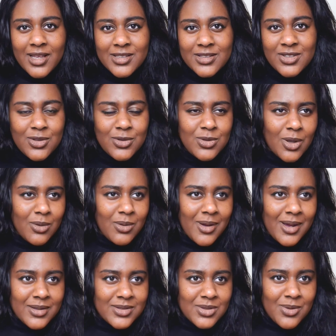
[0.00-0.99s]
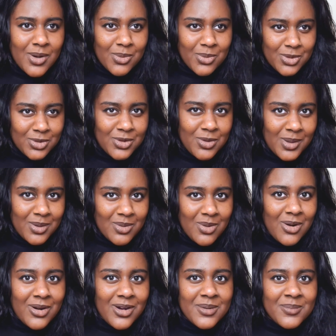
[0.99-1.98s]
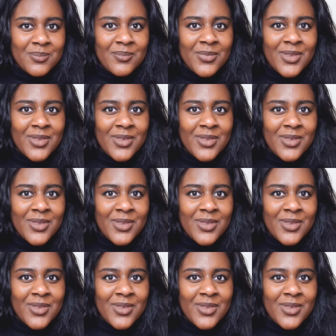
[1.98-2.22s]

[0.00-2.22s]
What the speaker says: so you don't know how to correct what you're doing wrong.